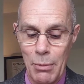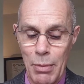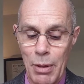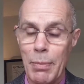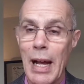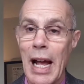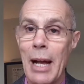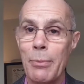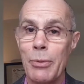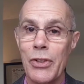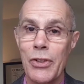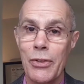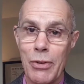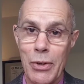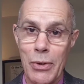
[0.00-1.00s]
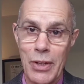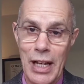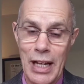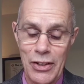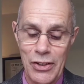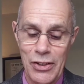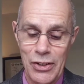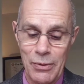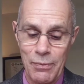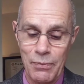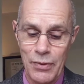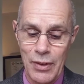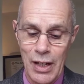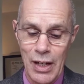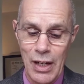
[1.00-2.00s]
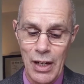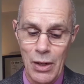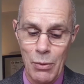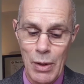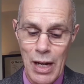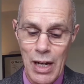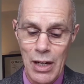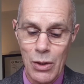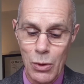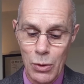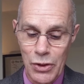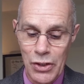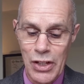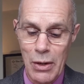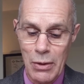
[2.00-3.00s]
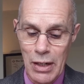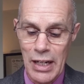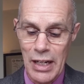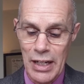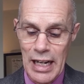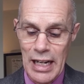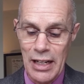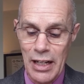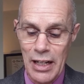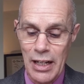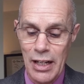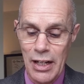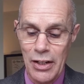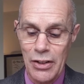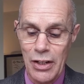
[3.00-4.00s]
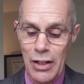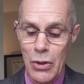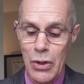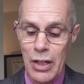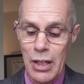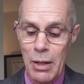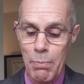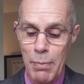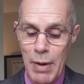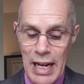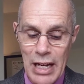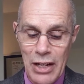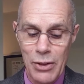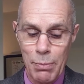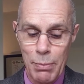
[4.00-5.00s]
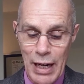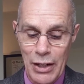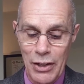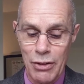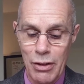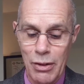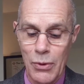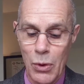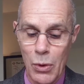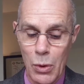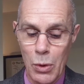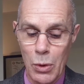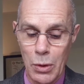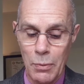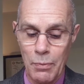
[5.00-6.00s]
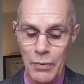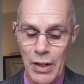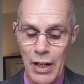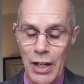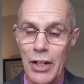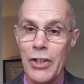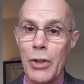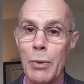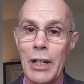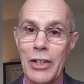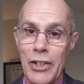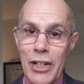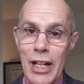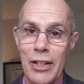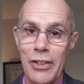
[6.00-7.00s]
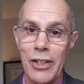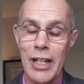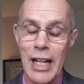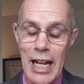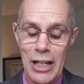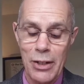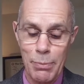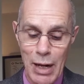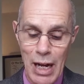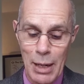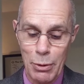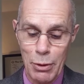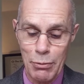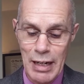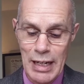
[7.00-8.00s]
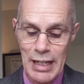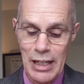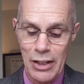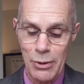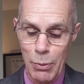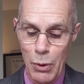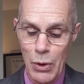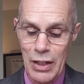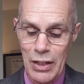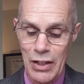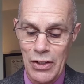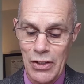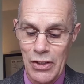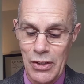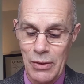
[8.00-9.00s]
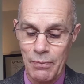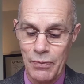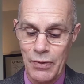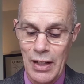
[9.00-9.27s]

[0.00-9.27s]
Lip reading: But perhaps through this, we are also learning to look at the biggest picture of all, to which today's Bible readings point us,